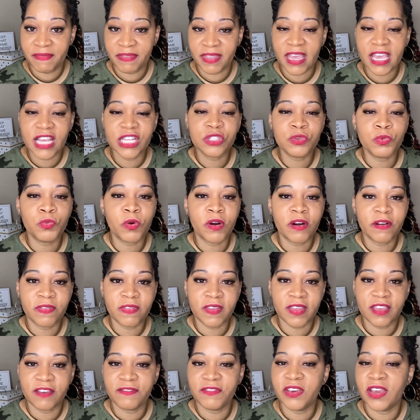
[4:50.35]
It's worth it.
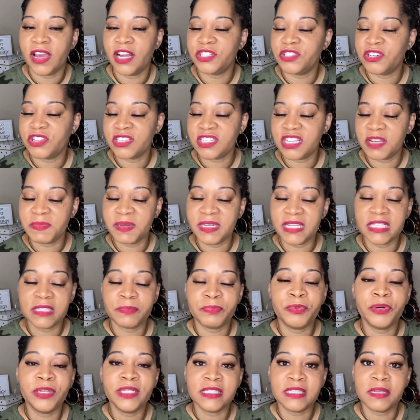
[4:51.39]
If you got your stimulus,
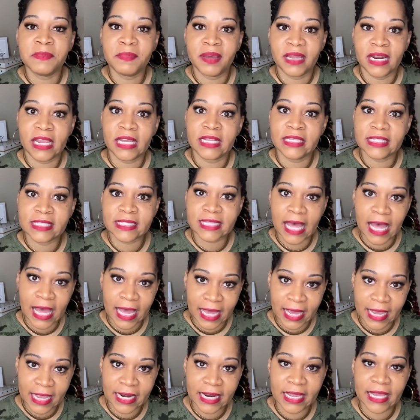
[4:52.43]
put some money on side